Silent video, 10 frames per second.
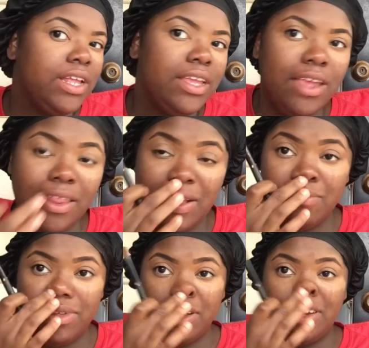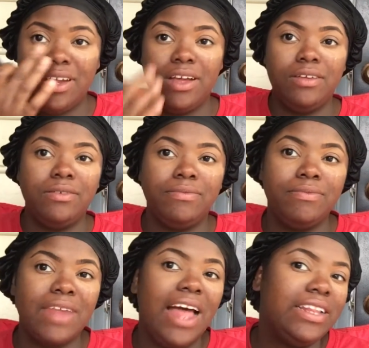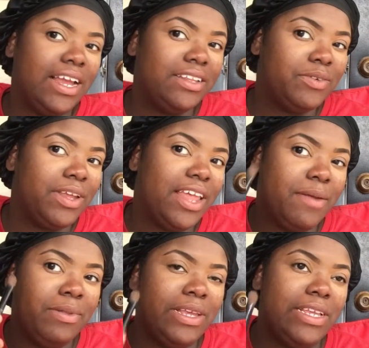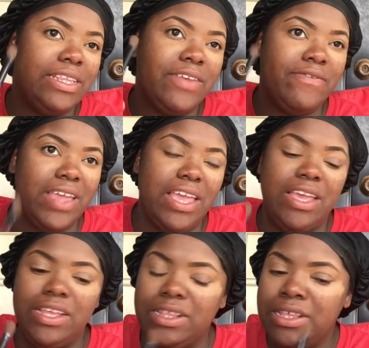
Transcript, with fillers: Y'all, let's blend it out. I like the way that blends and fades.